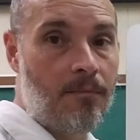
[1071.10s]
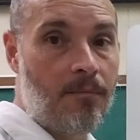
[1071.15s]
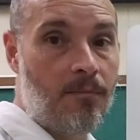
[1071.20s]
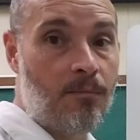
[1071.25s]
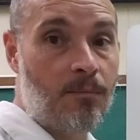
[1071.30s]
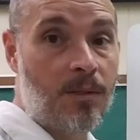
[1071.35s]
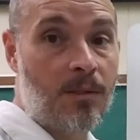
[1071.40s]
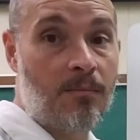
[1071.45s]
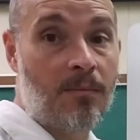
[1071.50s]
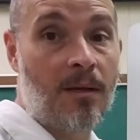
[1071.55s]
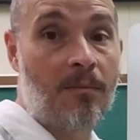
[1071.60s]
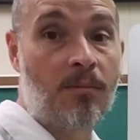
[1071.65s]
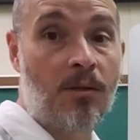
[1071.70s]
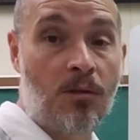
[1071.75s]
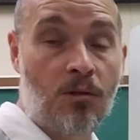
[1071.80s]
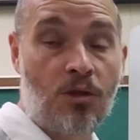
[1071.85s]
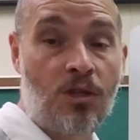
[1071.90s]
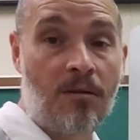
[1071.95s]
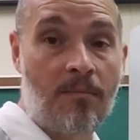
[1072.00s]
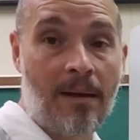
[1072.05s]
Sometimes
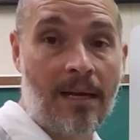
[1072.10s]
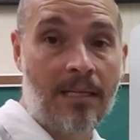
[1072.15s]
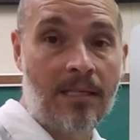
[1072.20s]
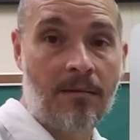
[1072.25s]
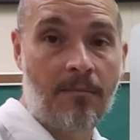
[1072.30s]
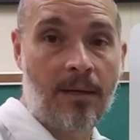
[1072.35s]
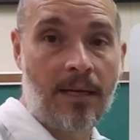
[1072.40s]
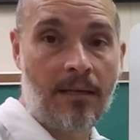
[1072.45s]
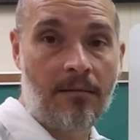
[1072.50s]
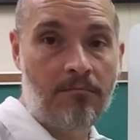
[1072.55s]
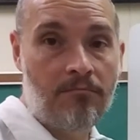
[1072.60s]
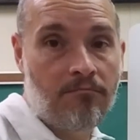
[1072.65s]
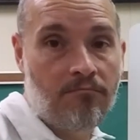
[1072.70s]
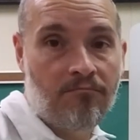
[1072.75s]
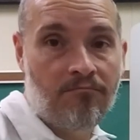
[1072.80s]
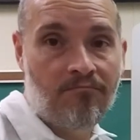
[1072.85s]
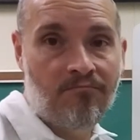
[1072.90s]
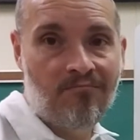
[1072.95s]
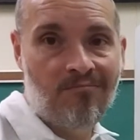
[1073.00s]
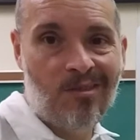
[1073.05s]
she makes the bed.
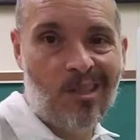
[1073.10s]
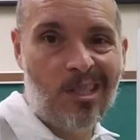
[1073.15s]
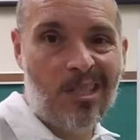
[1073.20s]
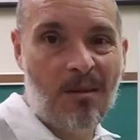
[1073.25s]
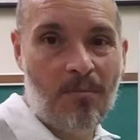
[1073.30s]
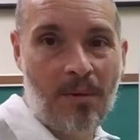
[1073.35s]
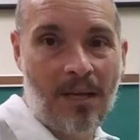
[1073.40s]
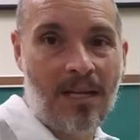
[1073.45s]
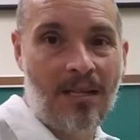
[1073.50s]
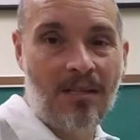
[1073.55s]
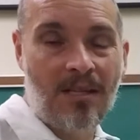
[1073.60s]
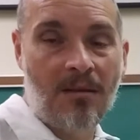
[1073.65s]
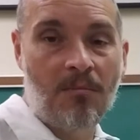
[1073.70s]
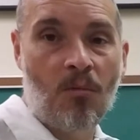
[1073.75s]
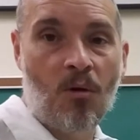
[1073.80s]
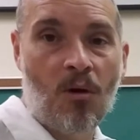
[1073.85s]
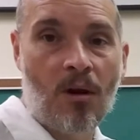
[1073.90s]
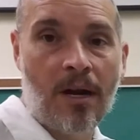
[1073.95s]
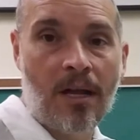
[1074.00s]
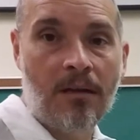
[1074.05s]
Just depends in the
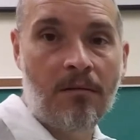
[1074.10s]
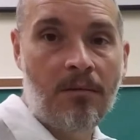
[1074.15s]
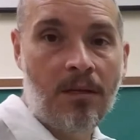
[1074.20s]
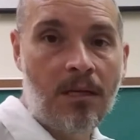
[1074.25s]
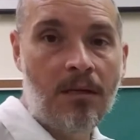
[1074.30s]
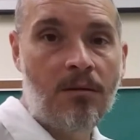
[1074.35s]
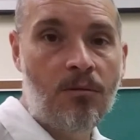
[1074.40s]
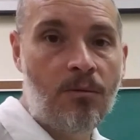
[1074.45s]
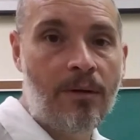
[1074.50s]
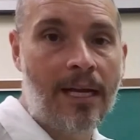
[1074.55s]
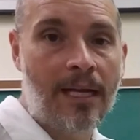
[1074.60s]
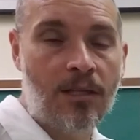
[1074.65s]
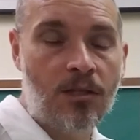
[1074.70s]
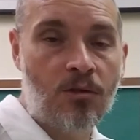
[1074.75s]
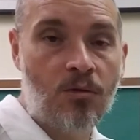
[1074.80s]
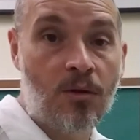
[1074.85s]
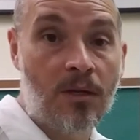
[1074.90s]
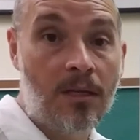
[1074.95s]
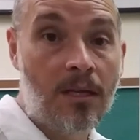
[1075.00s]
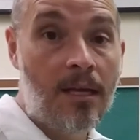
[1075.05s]
morning who gets to
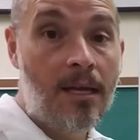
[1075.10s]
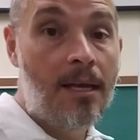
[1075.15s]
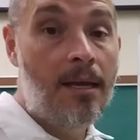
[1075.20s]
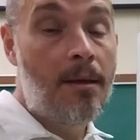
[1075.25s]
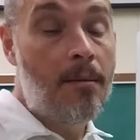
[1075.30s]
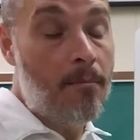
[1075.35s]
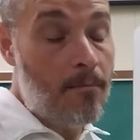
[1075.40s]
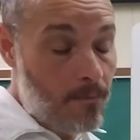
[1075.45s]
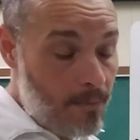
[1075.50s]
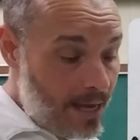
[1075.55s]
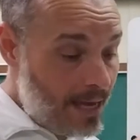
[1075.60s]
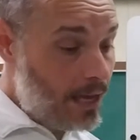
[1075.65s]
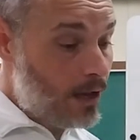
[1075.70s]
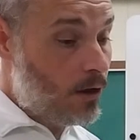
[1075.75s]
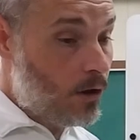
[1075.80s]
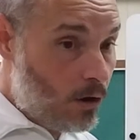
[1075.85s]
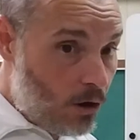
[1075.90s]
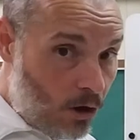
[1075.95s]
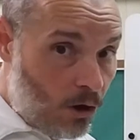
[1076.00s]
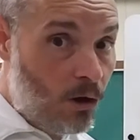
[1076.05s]
it. Mais
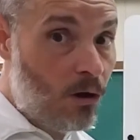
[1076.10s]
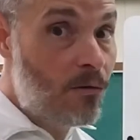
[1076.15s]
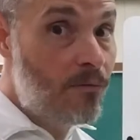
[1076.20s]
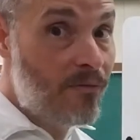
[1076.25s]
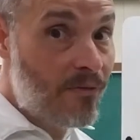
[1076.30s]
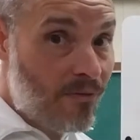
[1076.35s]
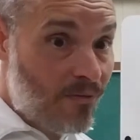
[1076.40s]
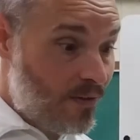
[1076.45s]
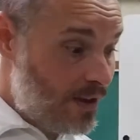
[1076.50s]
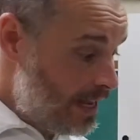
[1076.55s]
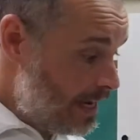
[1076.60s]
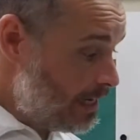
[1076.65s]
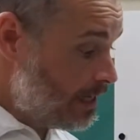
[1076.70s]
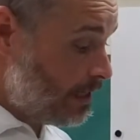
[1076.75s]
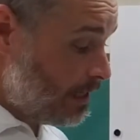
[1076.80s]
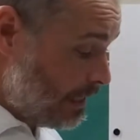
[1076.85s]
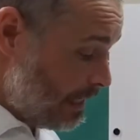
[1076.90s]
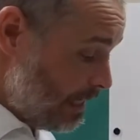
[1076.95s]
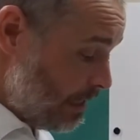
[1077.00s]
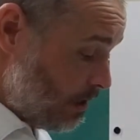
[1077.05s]
on fait le
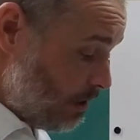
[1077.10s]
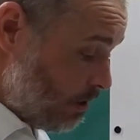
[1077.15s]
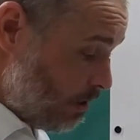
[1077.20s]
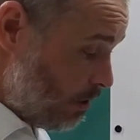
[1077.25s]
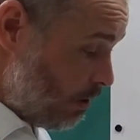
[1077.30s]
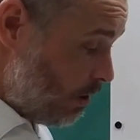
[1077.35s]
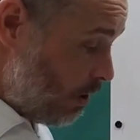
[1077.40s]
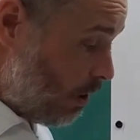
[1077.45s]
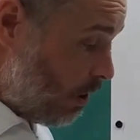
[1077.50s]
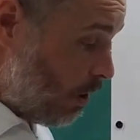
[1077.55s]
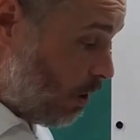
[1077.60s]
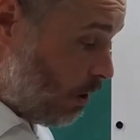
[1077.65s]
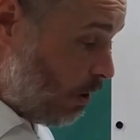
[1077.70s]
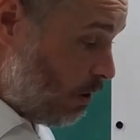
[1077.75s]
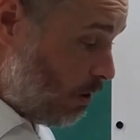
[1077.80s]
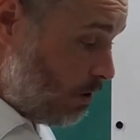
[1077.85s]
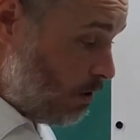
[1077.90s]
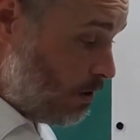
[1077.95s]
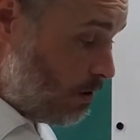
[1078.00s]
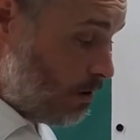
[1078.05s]
lit.
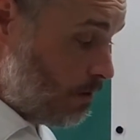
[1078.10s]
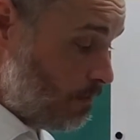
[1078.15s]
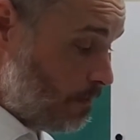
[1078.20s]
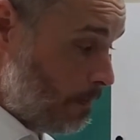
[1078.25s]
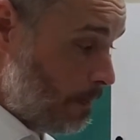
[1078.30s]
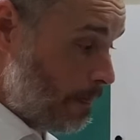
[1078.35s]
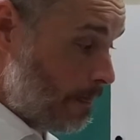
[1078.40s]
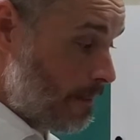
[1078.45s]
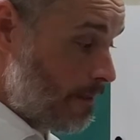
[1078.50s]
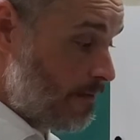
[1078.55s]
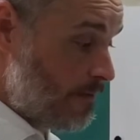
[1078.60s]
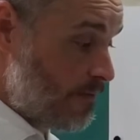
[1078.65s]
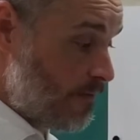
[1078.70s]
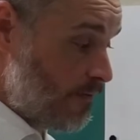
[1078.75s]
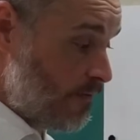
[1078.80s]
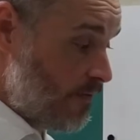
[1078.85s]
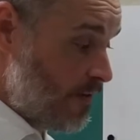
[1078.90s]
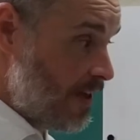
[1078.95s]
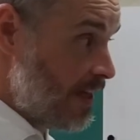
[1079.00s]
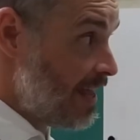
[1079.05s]
On
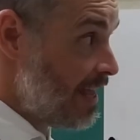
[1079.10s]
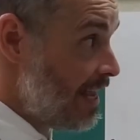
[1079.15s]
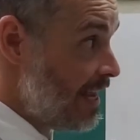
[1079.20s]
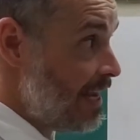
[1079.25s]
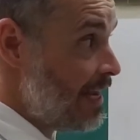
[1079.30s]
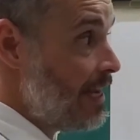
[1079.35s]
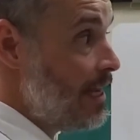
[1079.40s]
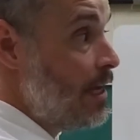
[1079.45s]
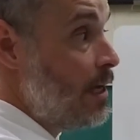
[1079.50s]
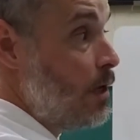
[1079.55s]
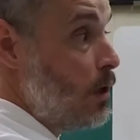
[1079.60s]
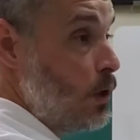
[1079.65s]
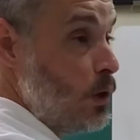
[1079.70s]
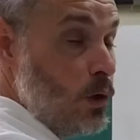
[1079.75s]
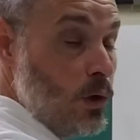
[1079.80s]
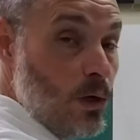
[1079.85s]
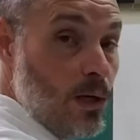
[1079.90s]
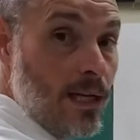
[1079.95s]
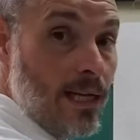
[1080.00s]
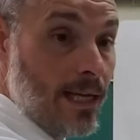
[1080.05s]
fait le
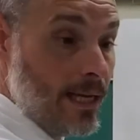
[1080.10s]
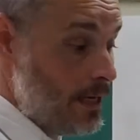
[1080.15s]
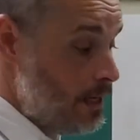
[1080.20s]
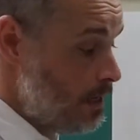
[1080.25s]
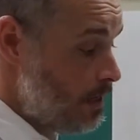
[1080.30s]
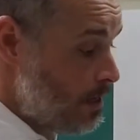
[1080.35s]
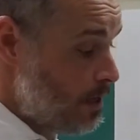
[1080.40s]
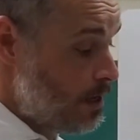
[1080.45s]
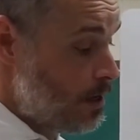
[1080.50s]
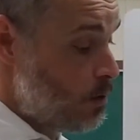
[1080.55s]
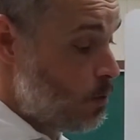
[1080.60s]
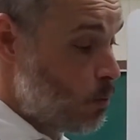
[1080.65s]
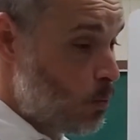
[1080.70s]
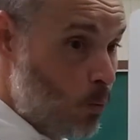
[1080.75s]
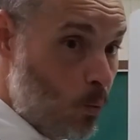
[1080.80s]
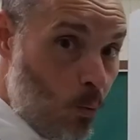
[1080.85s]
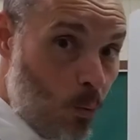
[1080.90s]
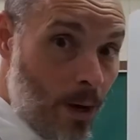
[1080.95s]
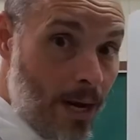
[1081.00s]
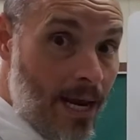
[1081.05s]
lit.
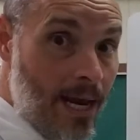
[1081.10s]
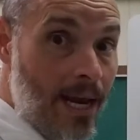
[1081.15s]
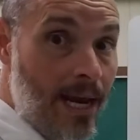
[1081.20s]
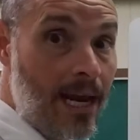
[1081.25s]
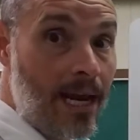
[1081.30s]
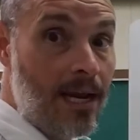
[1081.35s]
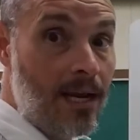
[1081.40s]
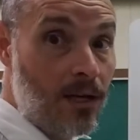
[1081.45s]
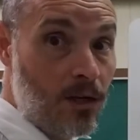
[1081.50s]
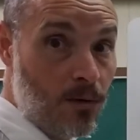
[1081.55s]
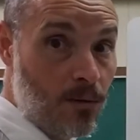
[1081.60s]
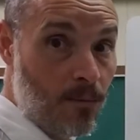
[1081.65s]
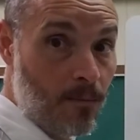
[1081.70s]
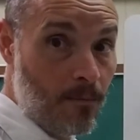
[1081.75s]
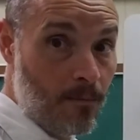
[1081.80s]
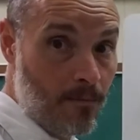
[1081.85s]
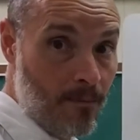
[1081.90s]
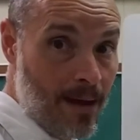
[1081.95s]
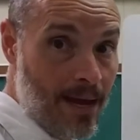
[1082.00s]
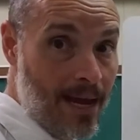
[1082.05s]
We
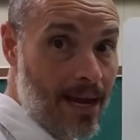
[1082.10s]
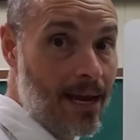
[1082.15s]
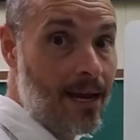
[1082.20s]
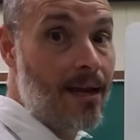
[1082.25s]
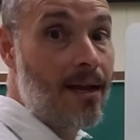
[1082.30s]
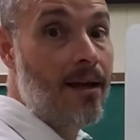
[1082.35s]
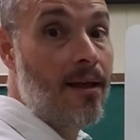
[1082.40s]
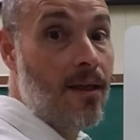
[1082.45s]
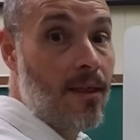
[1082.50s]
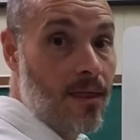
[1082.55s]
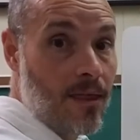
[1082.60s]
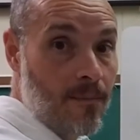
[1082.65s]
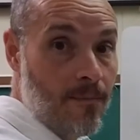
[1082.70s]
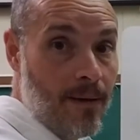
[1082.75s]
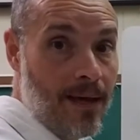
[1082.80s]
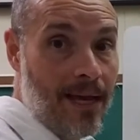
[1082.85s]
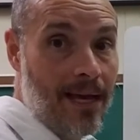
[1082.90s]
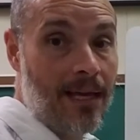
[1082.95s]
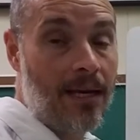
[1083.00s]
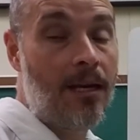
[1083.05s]
make the
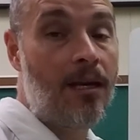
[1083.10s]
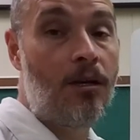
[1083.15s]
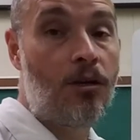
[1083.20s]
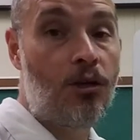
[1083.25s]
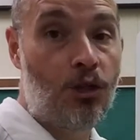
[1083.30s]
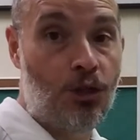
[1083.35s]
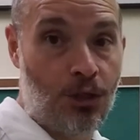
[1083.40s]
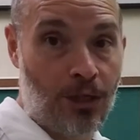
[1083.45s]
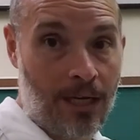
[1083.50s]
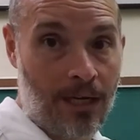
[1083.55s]
bed. Chez